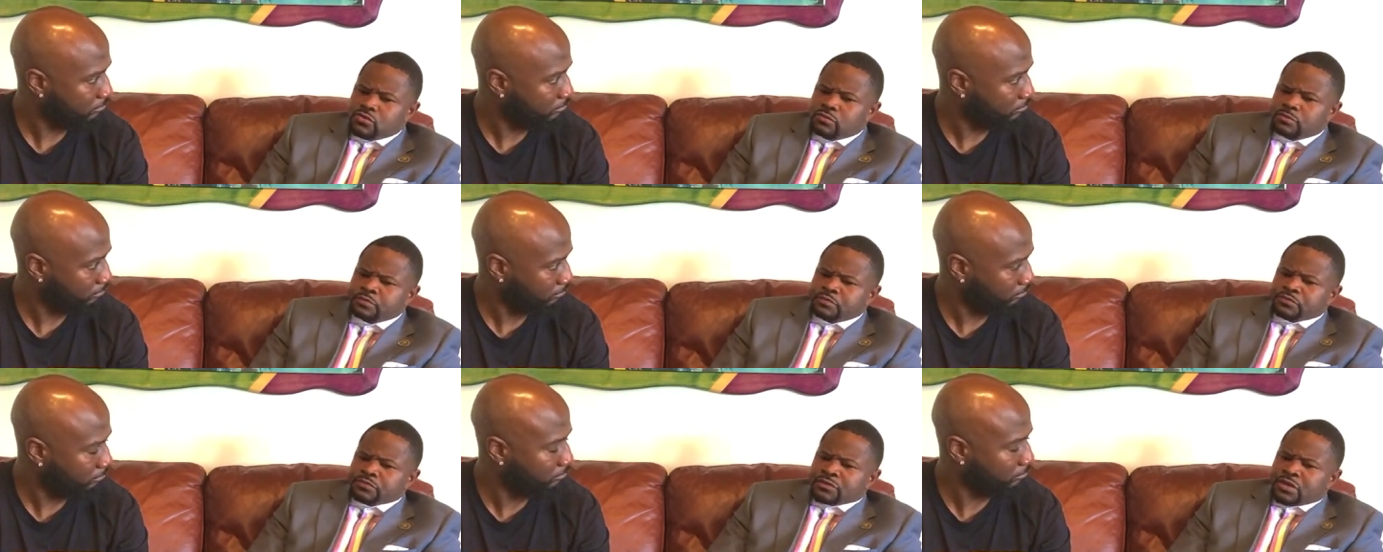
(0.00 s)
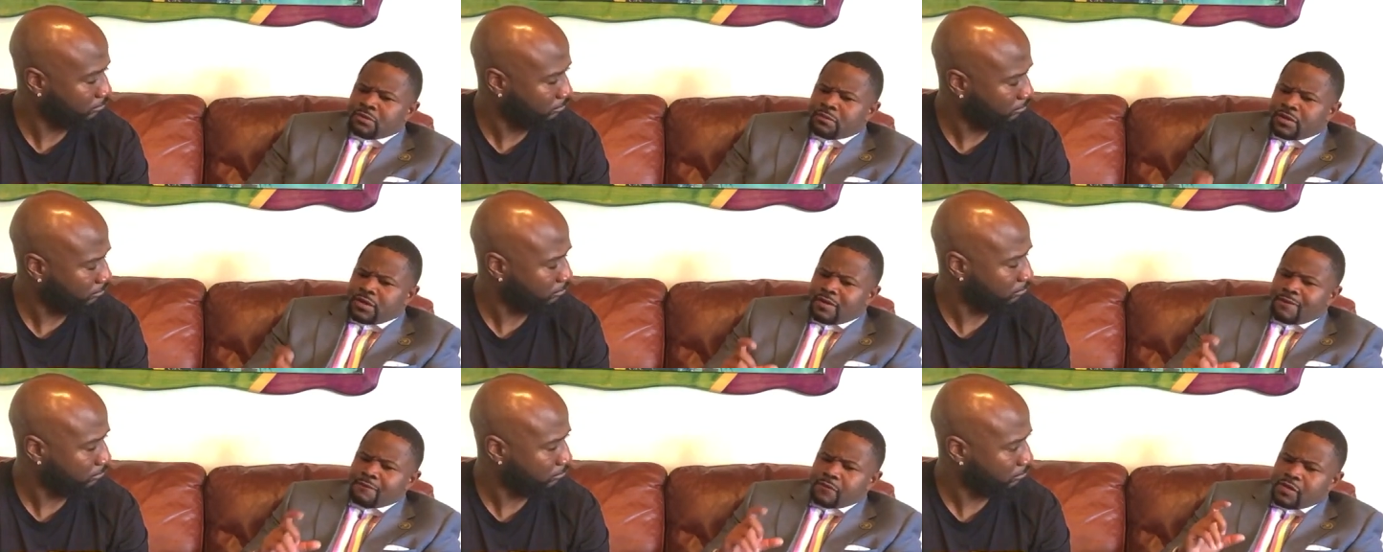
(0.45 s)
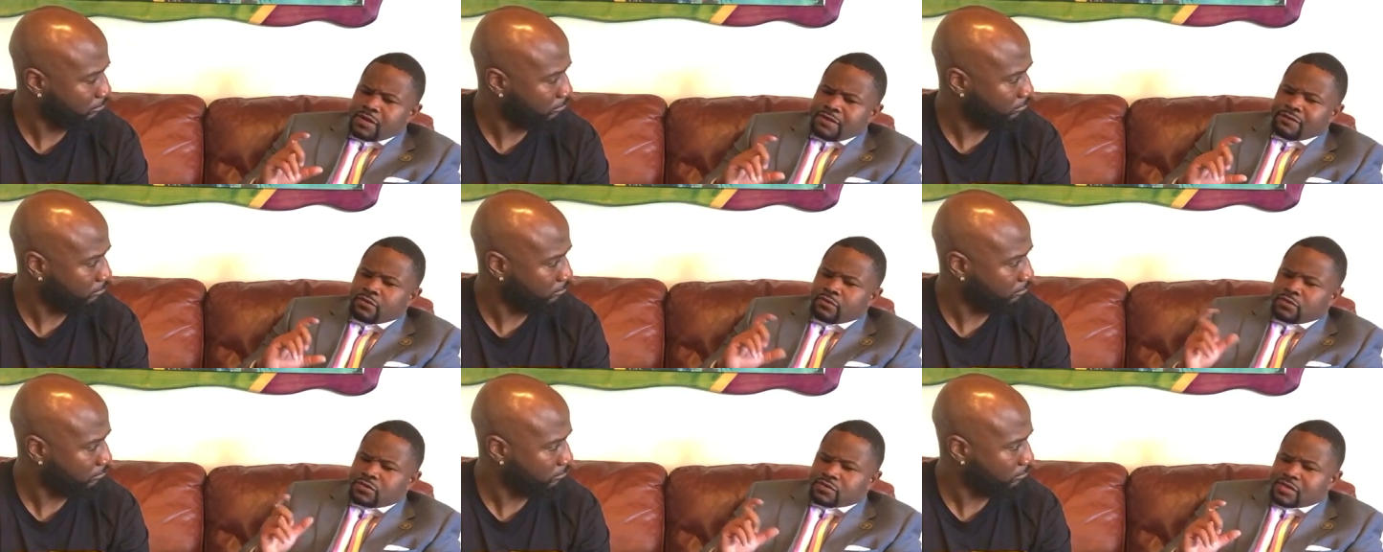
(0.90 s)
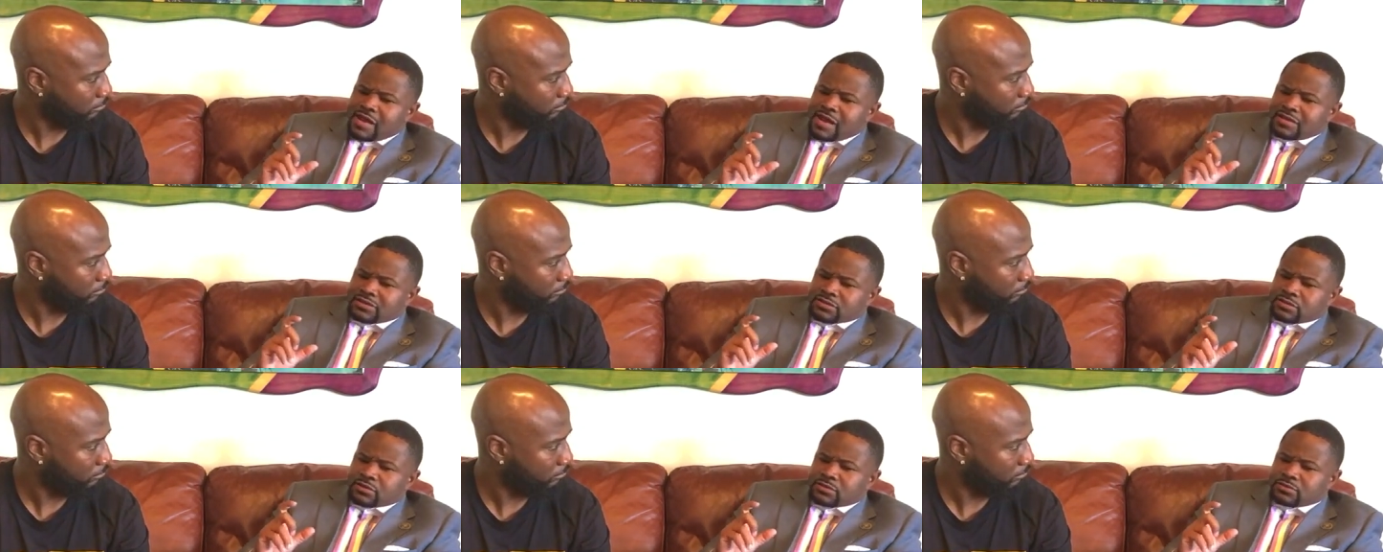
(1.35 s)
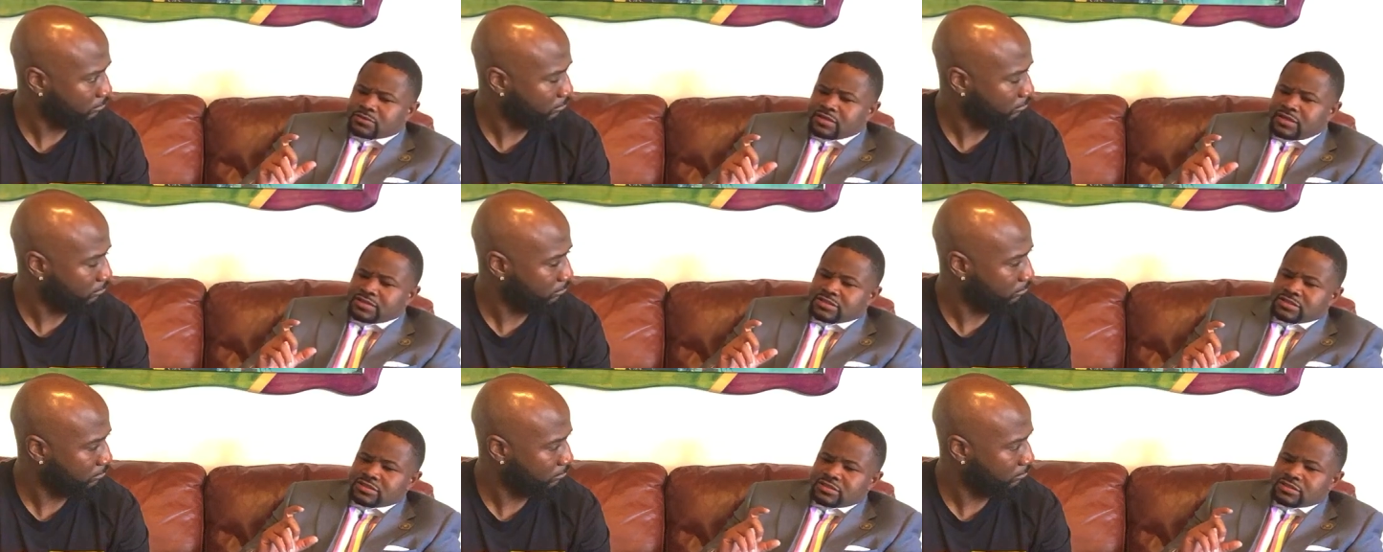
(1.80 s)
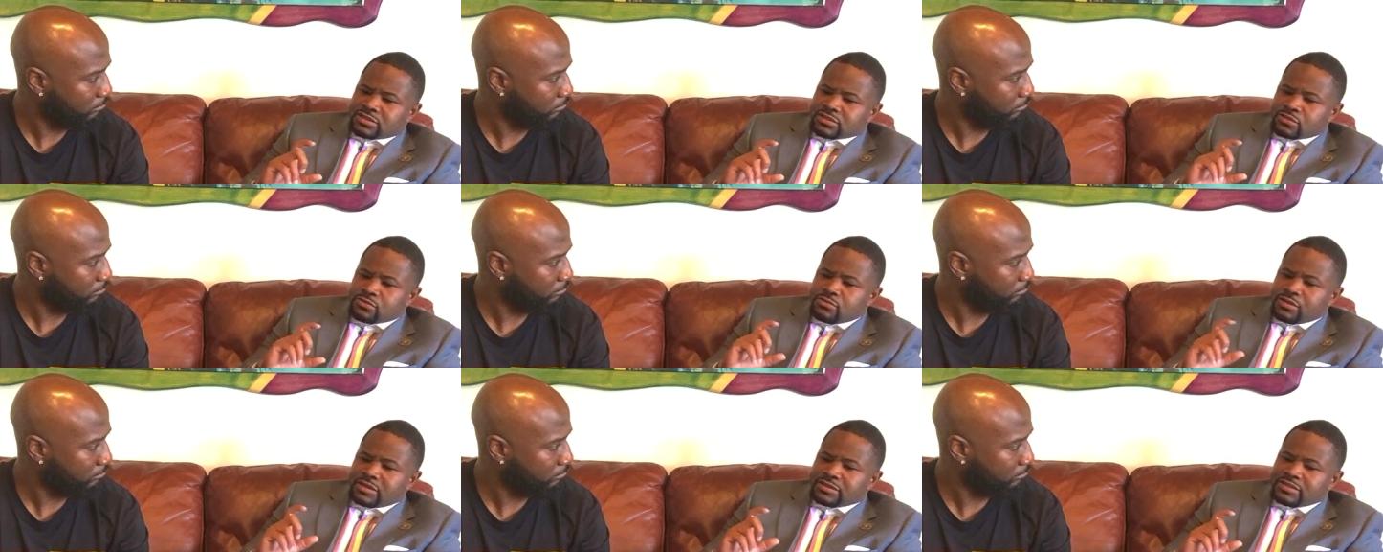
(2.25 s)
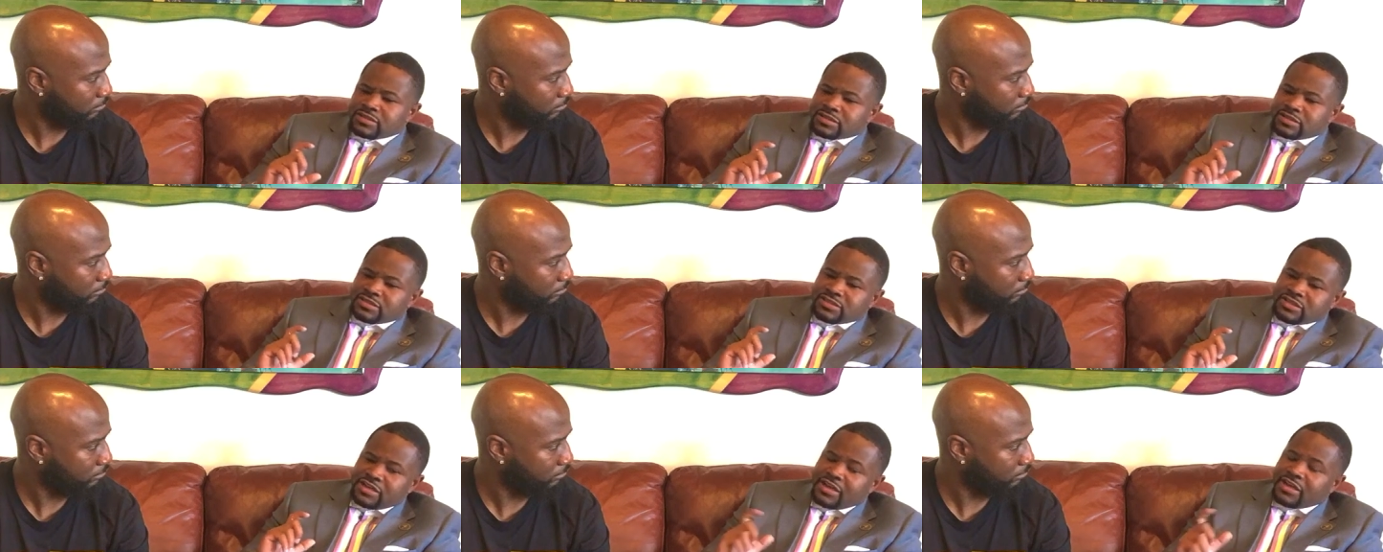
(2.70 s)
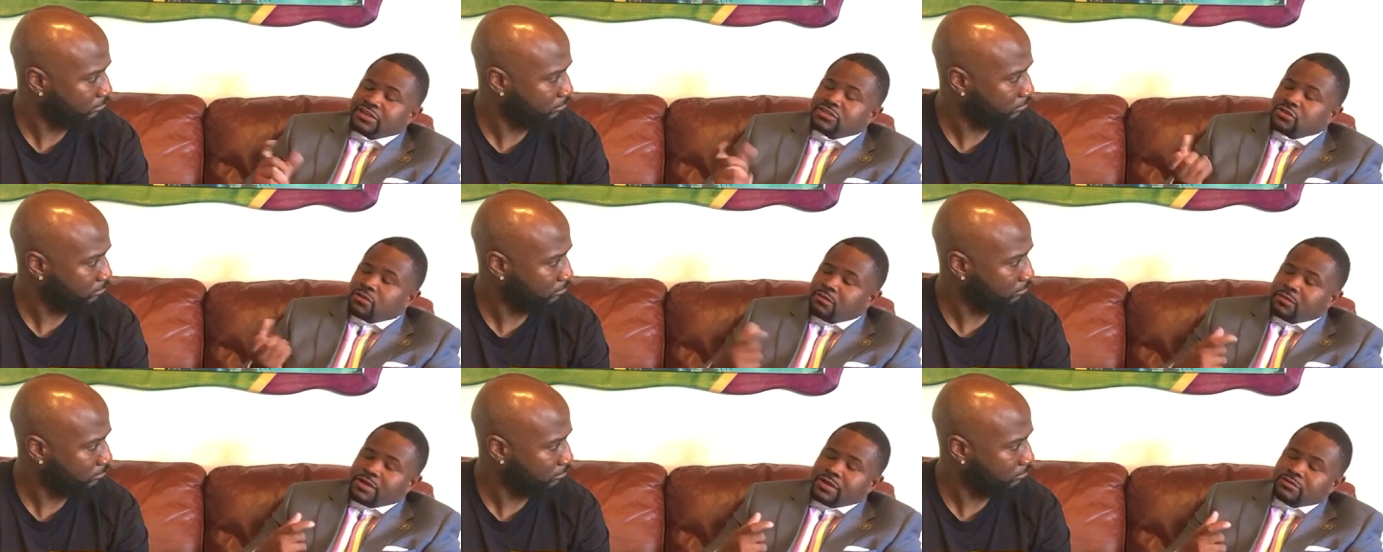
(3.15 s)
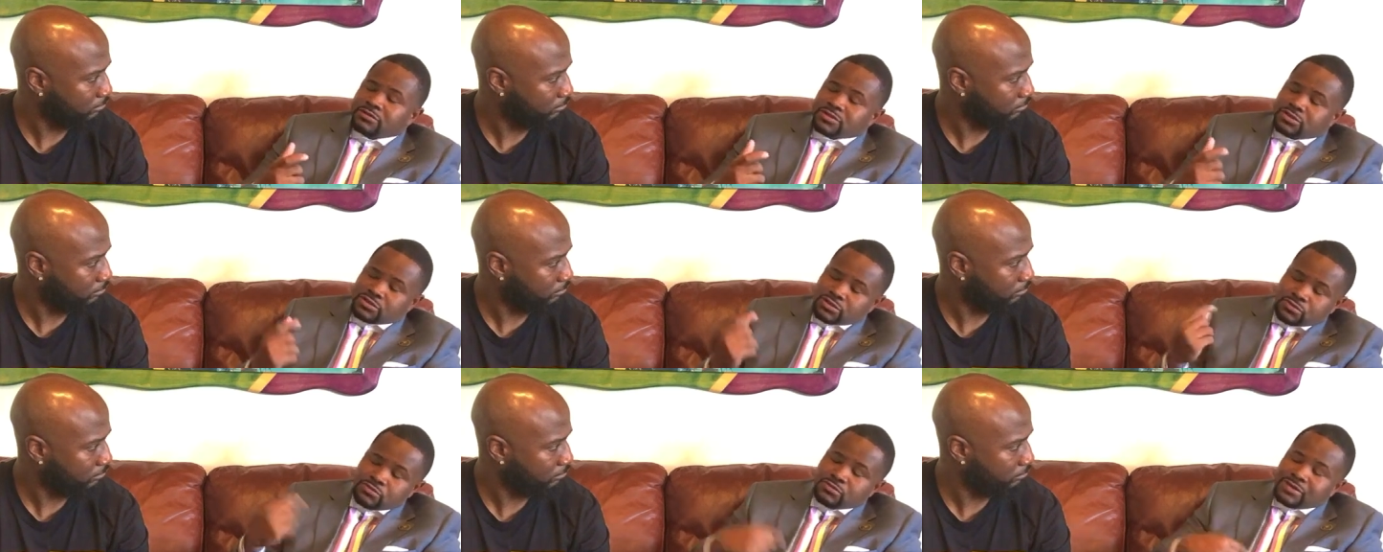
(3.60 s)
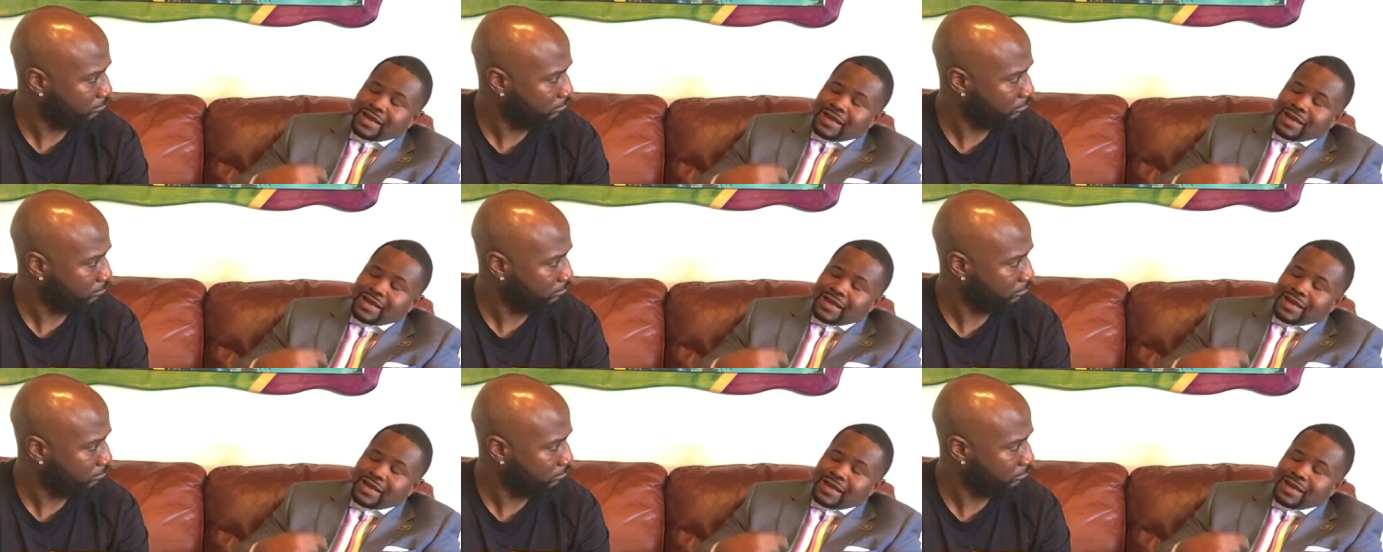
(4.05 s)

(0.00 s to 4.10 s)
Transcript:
Speaker 1: Mm-hmm. But even with that circumstances, the school that took a chance on me was a school